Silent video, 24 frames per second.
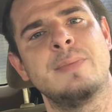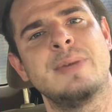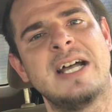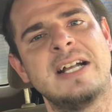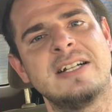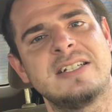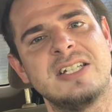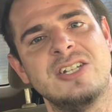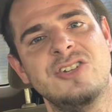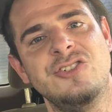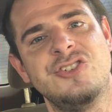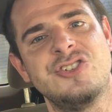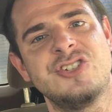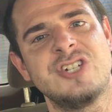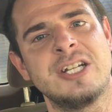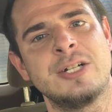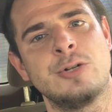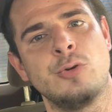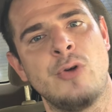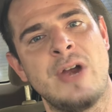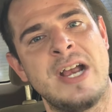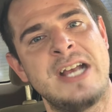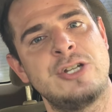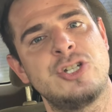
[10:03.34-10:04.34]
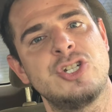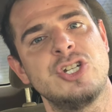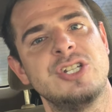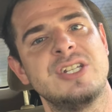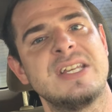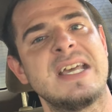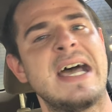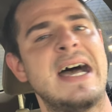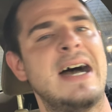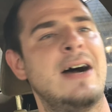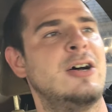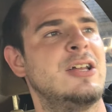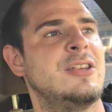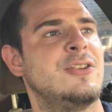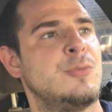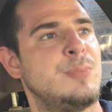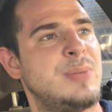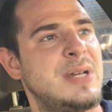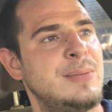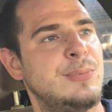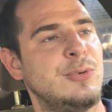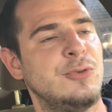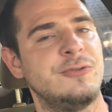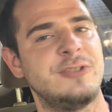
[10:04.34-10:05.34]
about consideration to how other
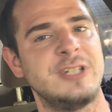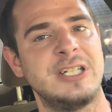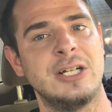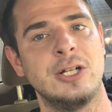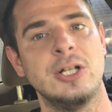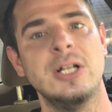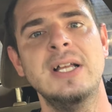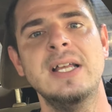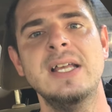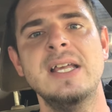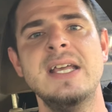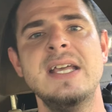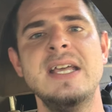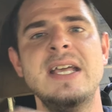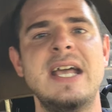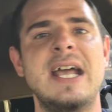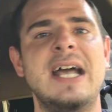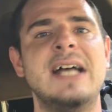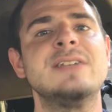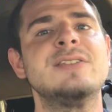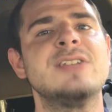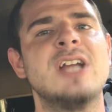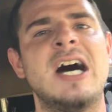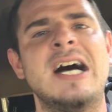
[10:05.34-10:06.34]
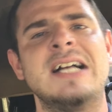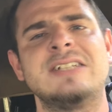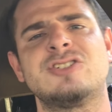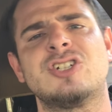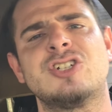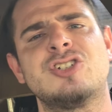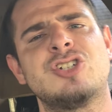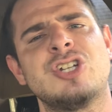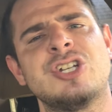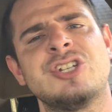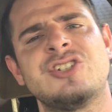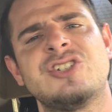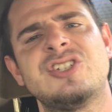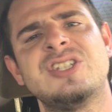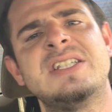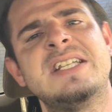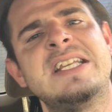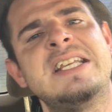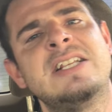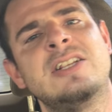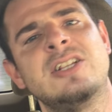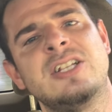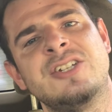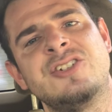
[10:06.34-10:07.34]
people feel, and not to just
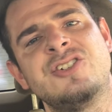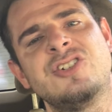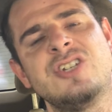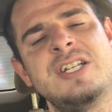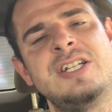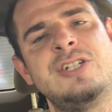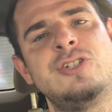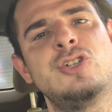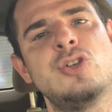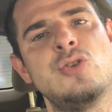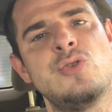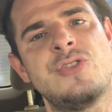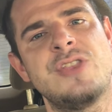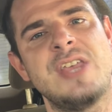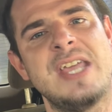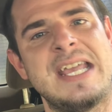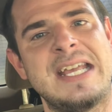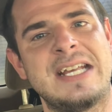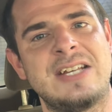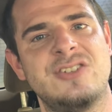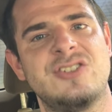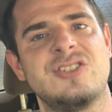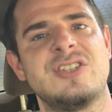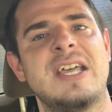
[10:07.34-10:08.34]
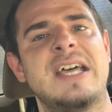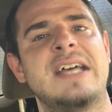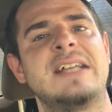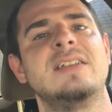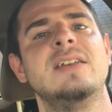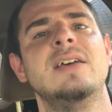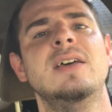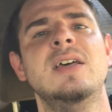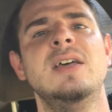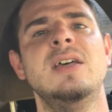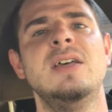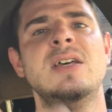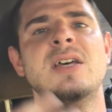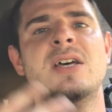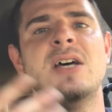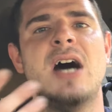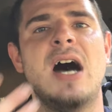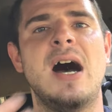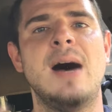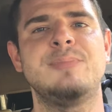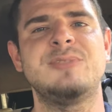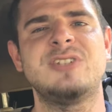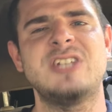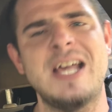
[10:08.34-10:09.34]
needlessly do things that
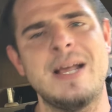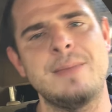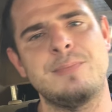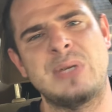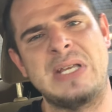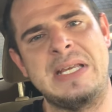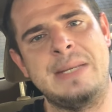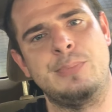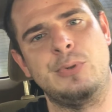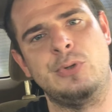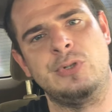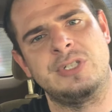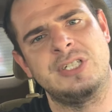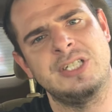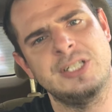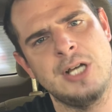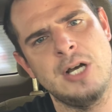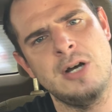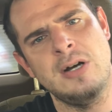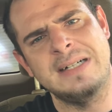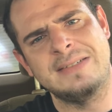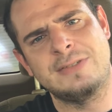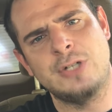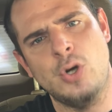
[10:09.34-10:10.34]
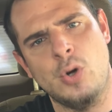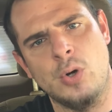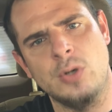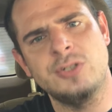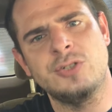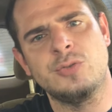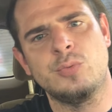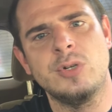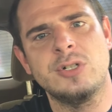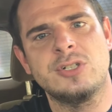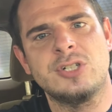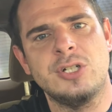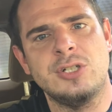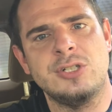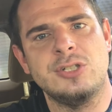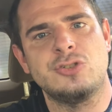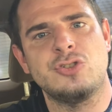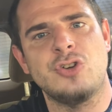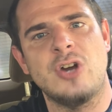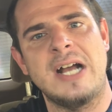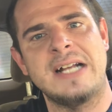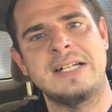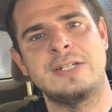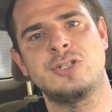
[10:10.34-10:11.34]
upset people. You know, of course, we're gonna
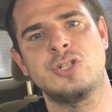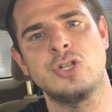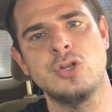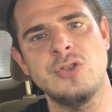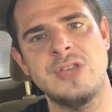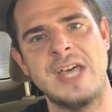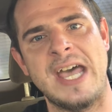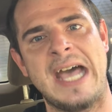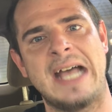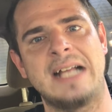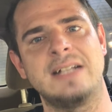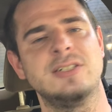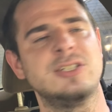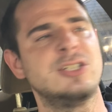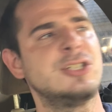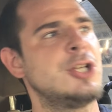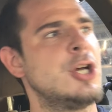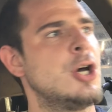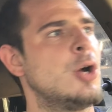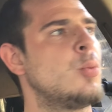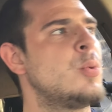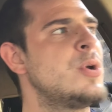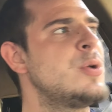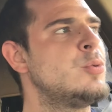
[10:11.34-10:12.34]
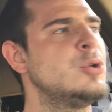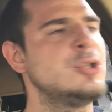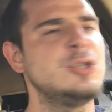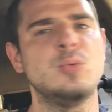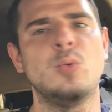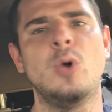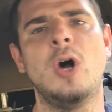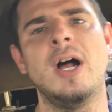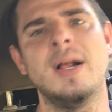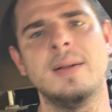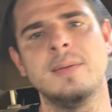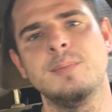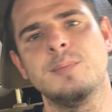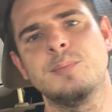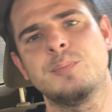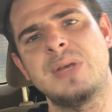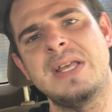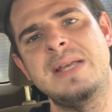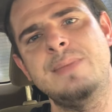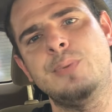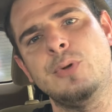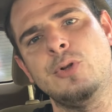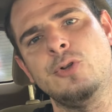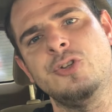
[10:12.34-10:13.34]
try to do that. You know, we wouldn't want
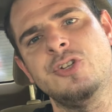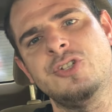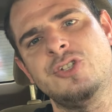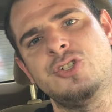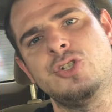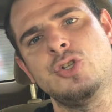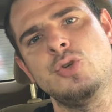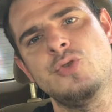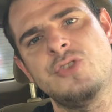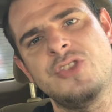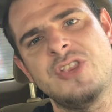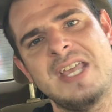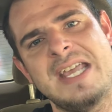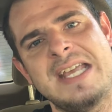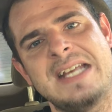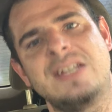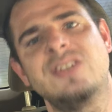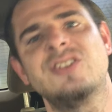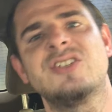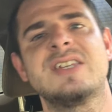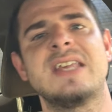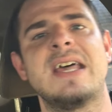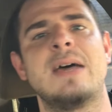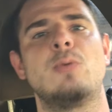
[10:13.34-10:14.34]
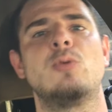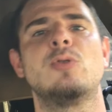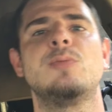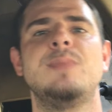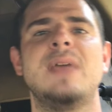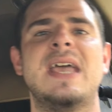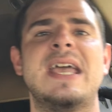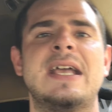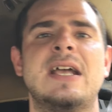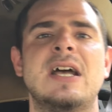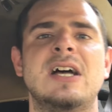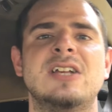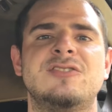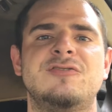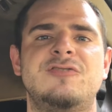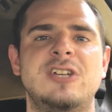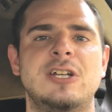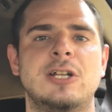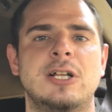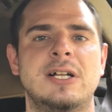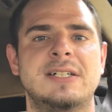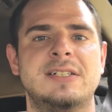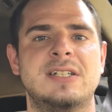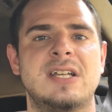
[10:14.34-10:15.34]
people to do things that would make us
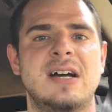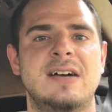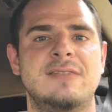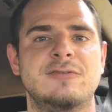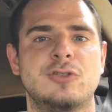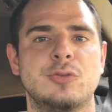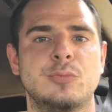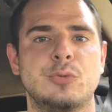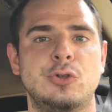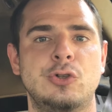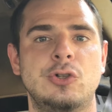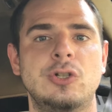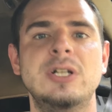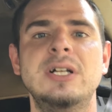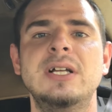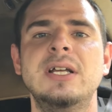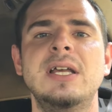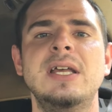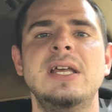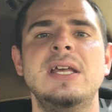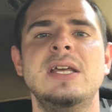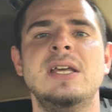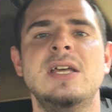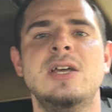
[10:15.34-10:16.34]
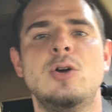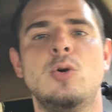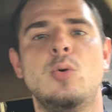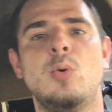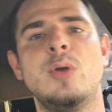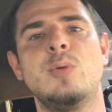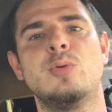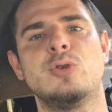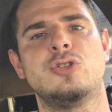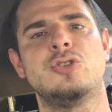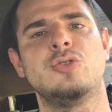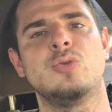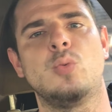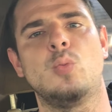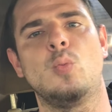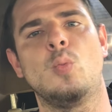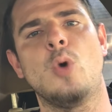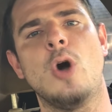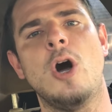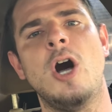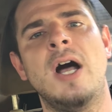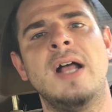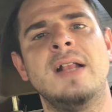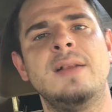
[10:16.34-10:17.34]
feel uncomfortable. We would
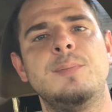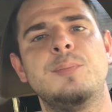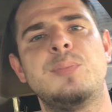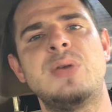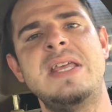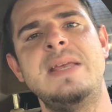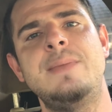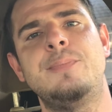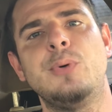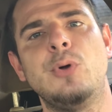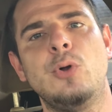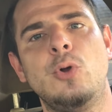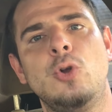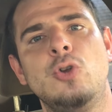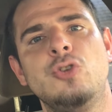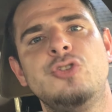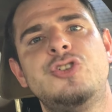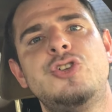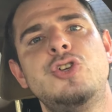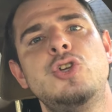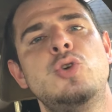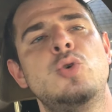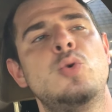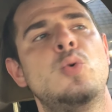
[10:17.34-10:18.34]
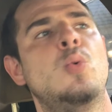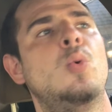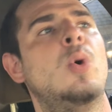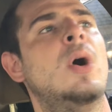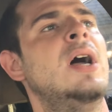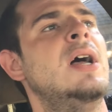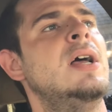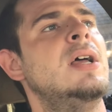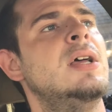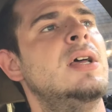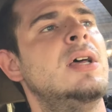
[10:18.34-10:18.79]
want people to